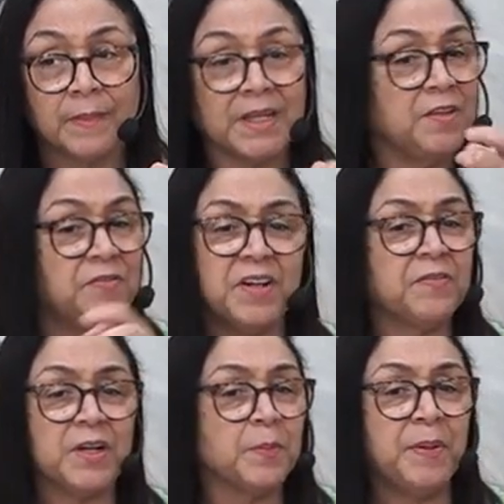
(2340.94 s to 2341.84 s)
Even
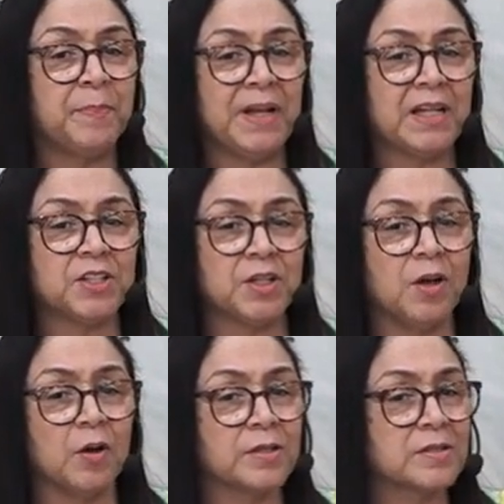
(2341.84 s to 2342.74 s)
if other people let you
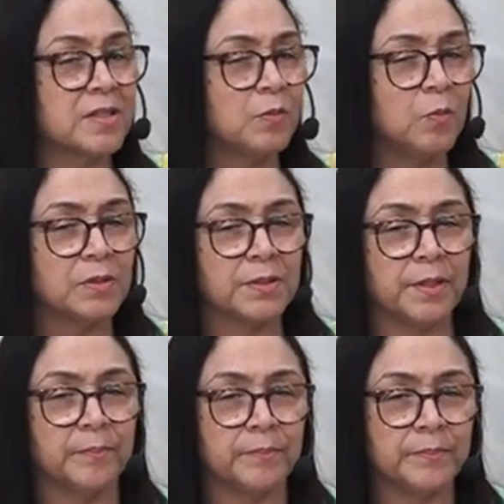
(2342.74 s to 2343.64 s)
down, you still want
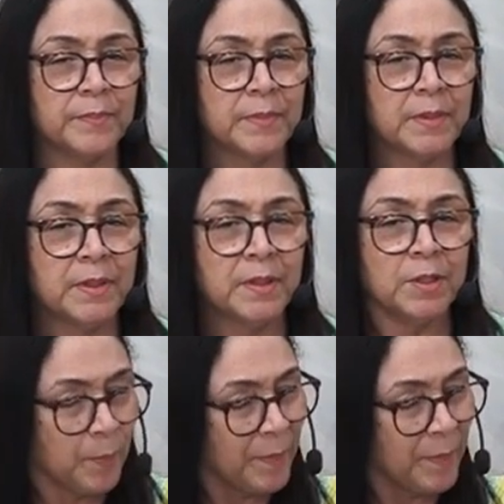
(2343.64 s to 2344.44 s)
Him. You